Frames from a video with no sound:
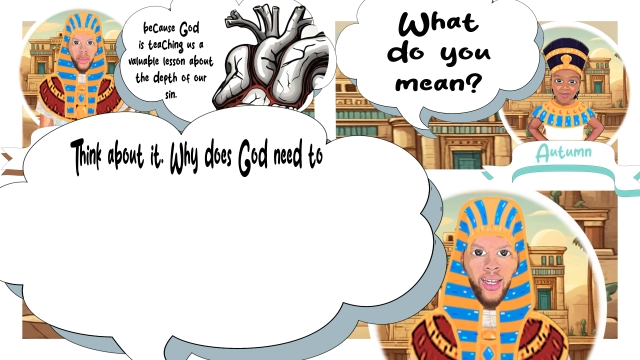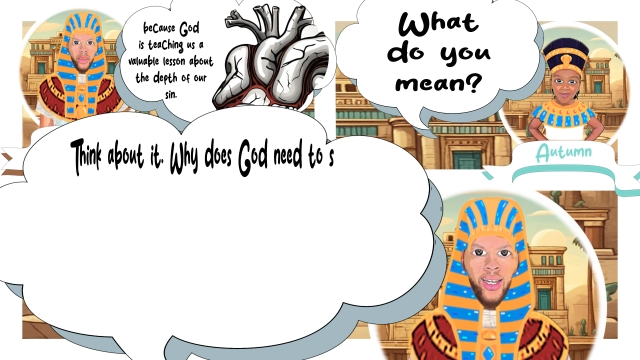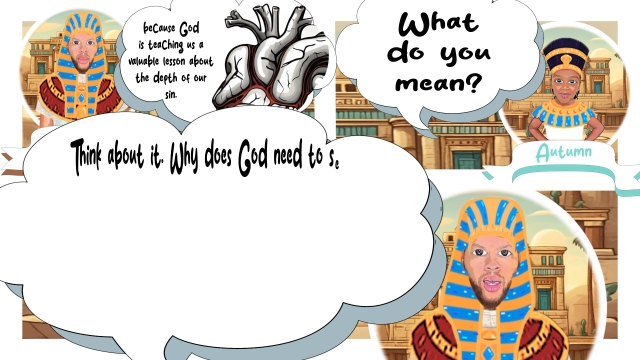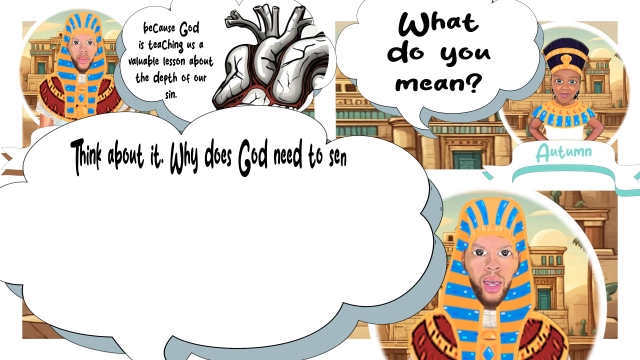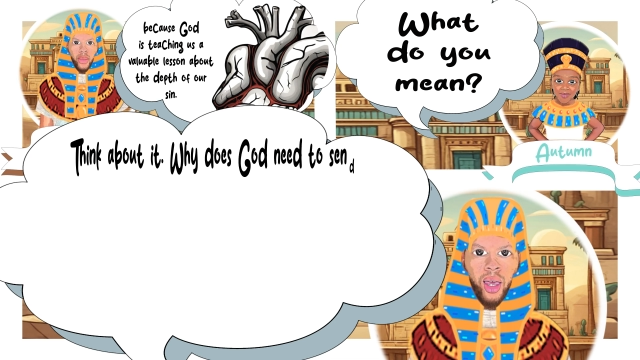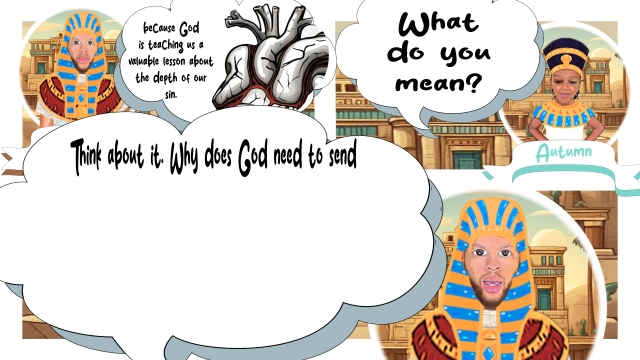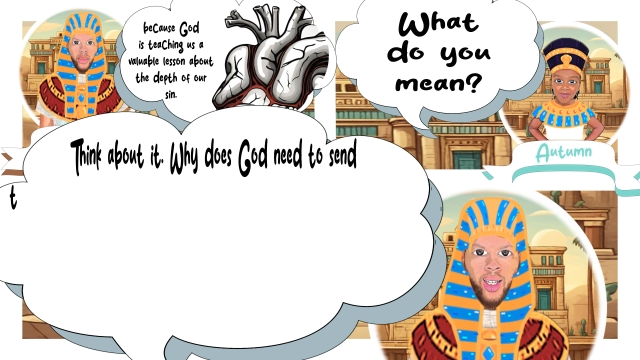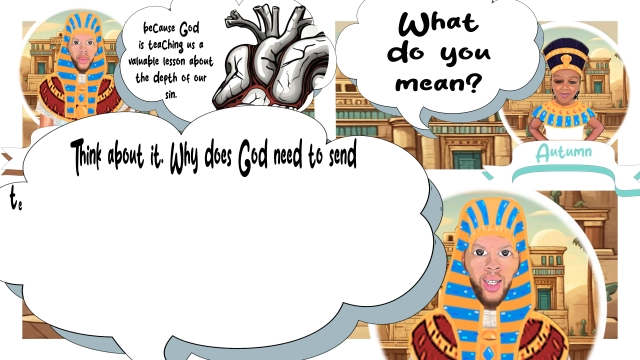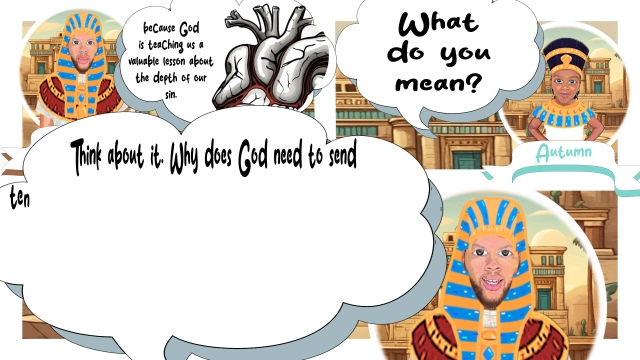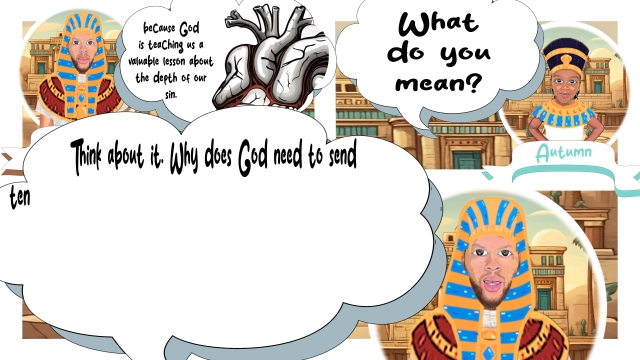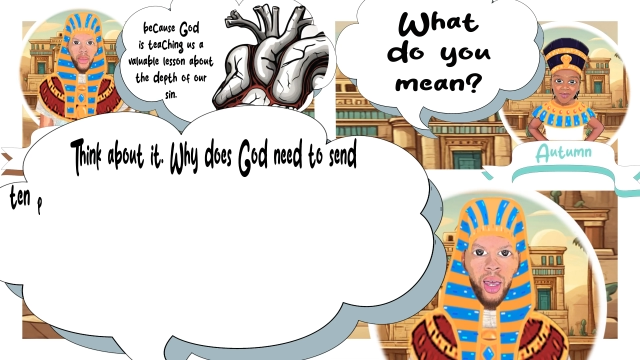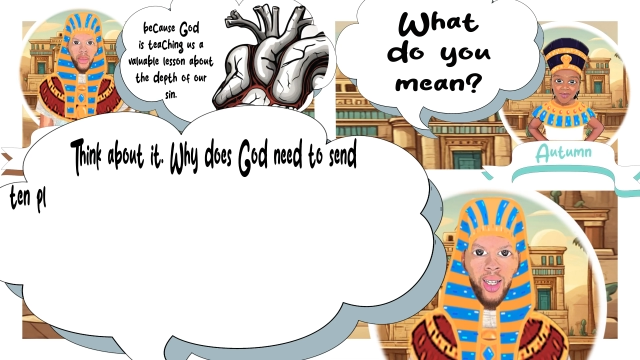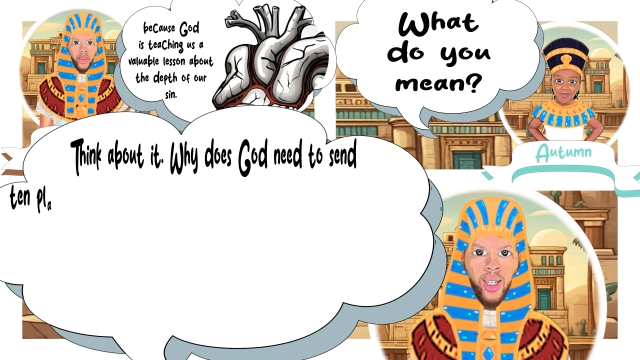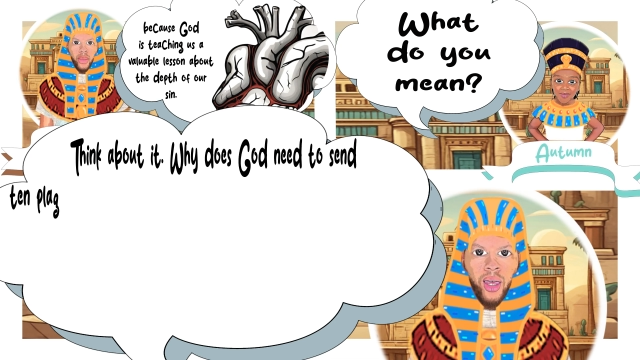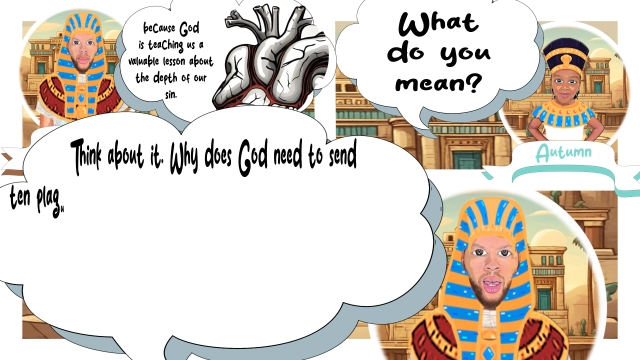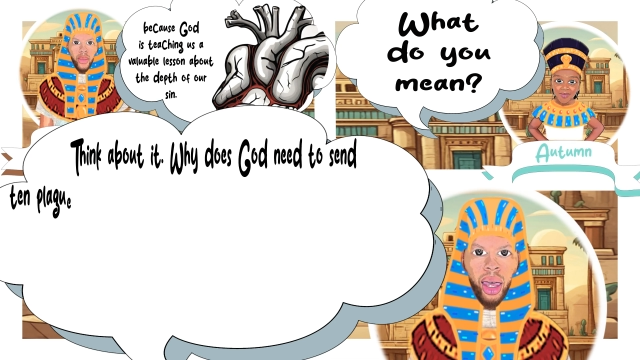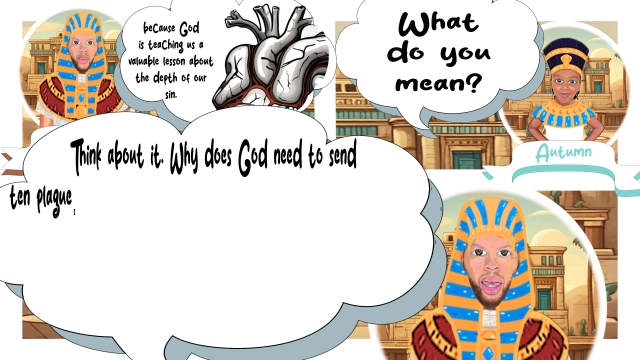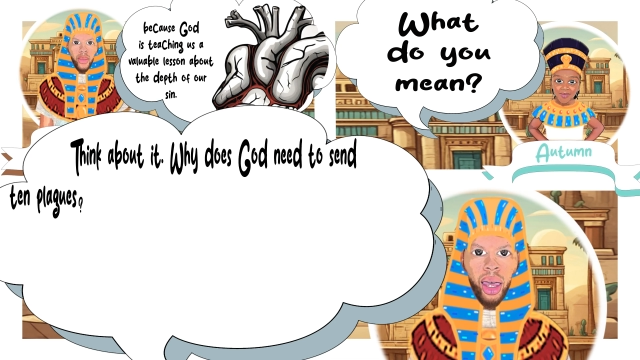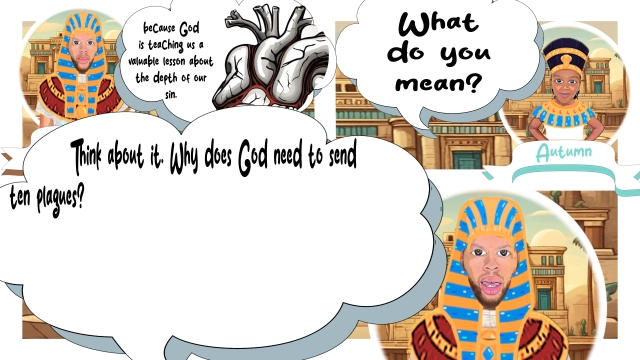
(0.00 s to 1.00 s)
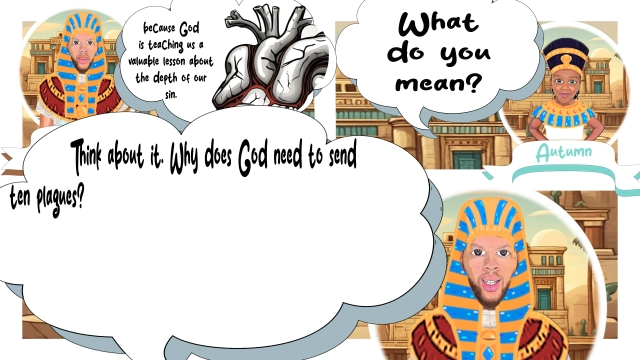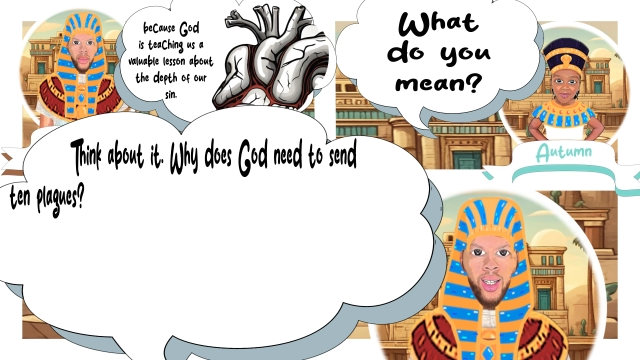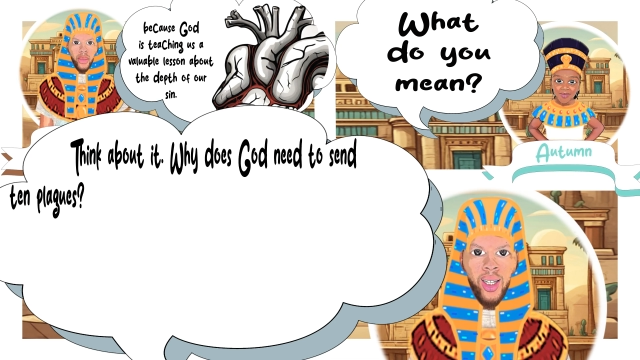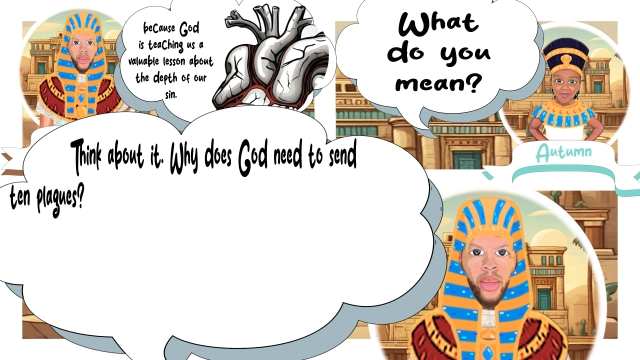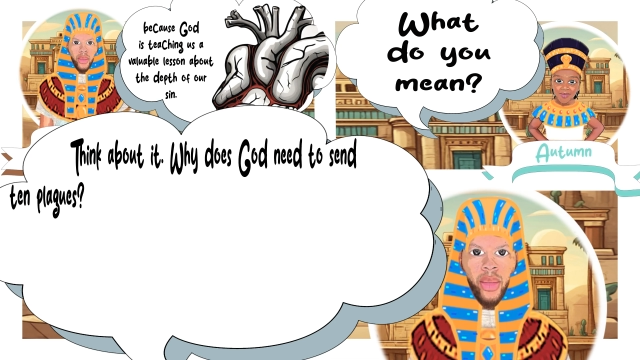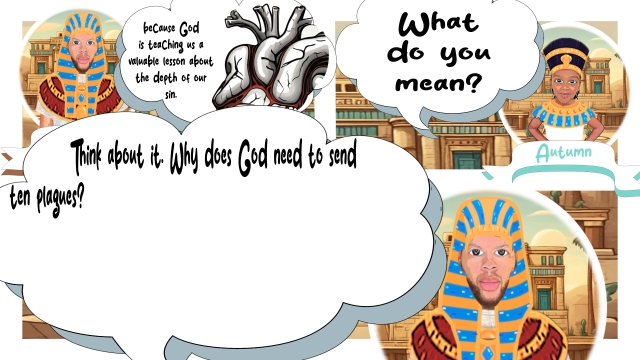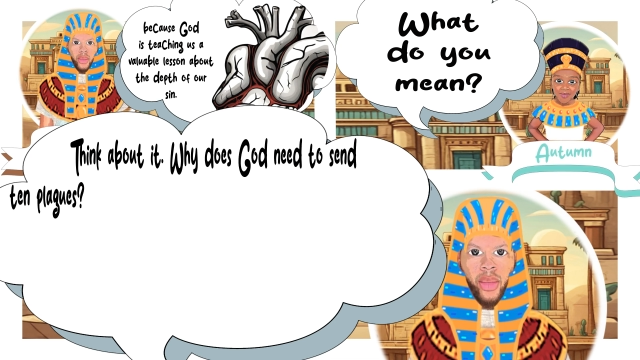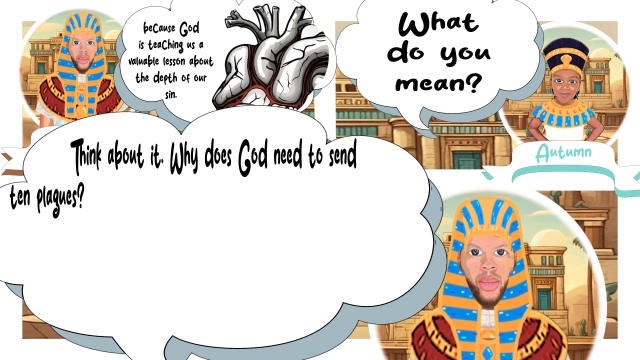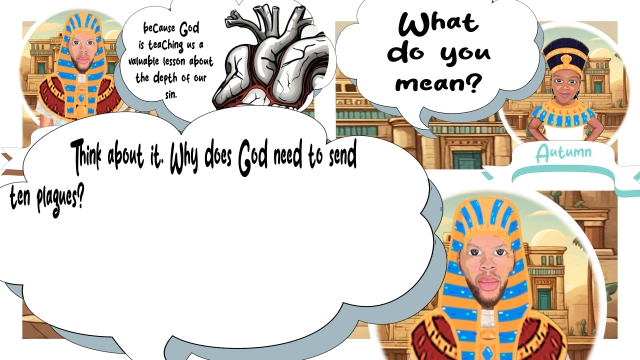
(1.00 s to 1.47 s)
send 10
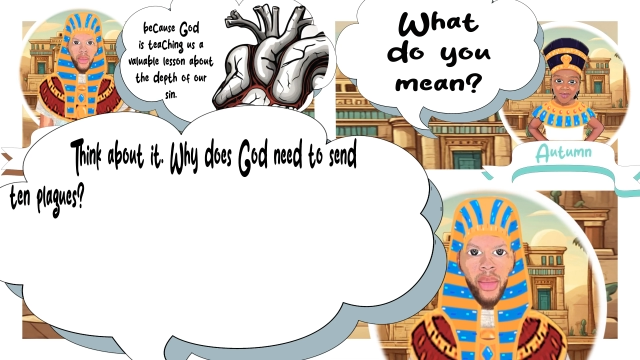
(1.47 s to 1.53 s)
plagues?